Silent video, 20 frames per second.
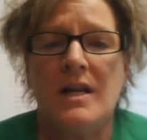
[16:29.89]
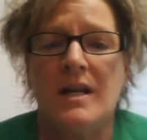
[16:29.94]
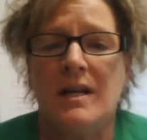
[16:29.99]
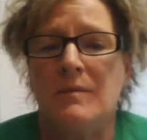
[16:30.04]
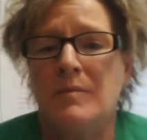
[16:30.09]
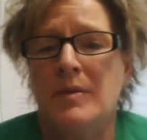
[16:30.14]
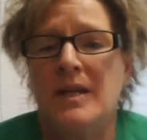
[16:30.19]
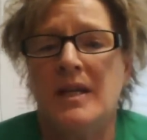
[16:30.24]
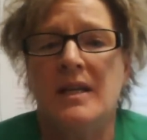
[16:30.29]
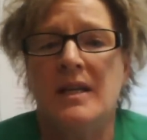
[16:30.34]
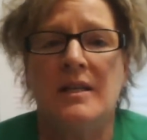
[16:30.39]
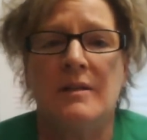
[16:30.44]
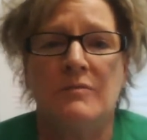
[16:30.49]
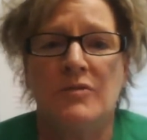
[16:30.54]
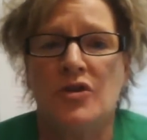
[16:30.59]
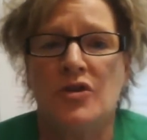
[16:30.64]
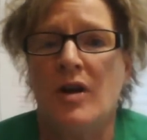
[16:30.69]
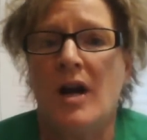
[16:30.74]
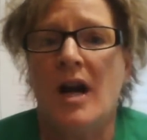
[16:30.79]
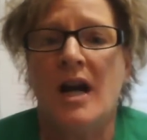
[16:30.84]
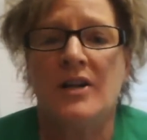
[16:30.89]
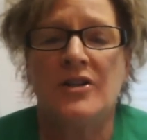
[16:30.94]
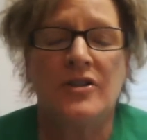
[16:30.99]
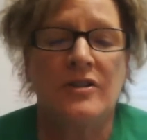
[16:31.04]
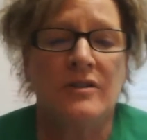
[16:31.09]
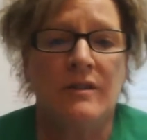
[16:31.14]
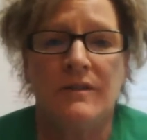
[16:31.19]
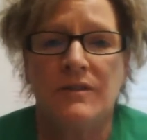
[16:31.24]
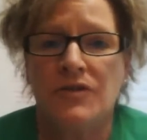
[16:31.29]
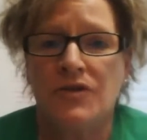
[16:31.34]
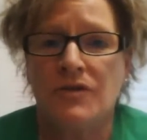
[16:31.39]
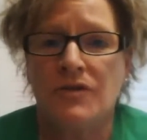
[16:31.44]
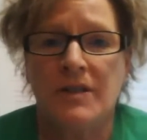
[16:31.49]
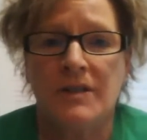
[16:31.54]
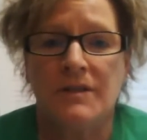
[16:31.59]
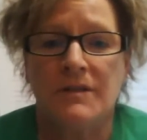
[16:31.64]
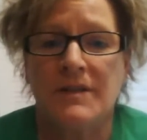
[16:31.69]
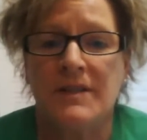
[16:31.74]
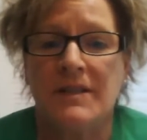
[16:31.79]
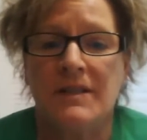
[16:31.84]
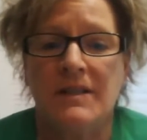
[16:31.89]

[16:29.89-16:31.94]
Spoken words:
and picking up trash and all the trails